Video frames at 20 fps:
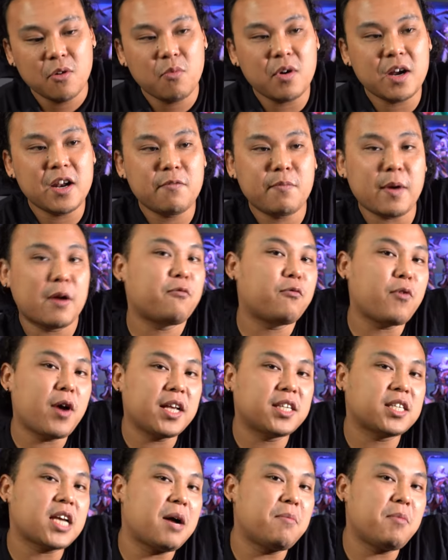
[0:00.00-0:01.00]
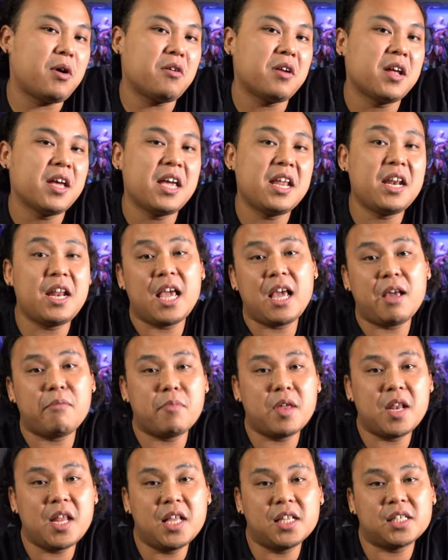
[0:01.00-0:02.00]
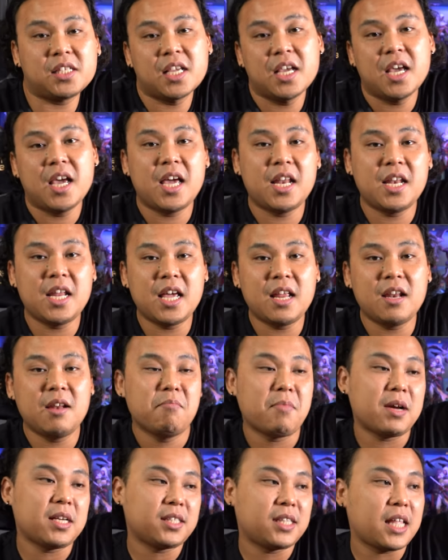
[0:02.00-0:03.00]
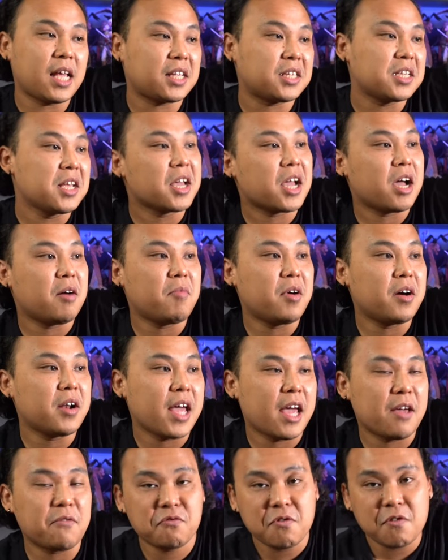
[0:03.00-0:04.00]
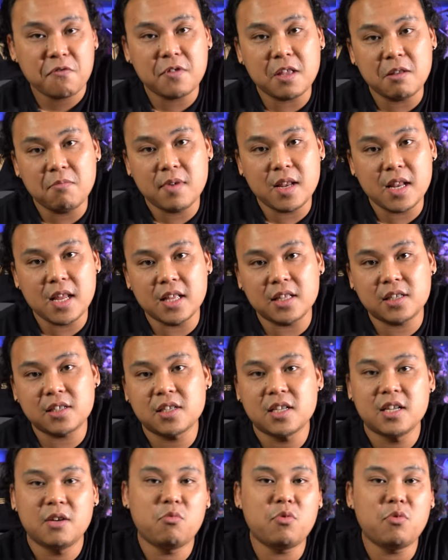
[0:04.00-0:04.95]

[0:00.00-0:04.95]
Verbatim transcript: what if my fries come out in 8 minutes and then my steaks come out at 15 minutes?